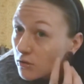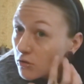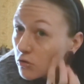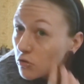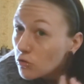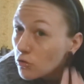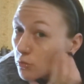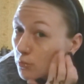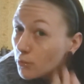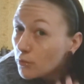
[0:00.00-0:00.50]

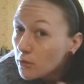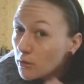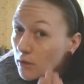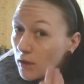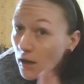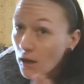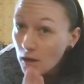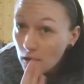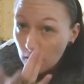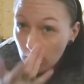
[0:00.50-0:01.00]
super
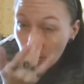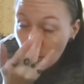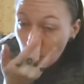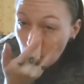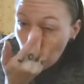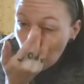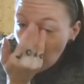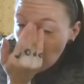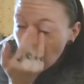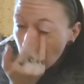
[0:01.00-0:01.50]
caked
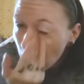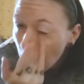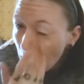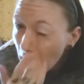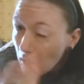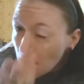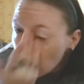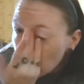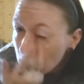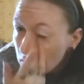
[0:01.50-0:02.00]
on my
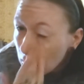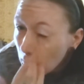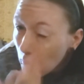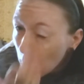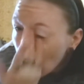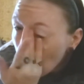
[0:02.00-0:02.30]
face,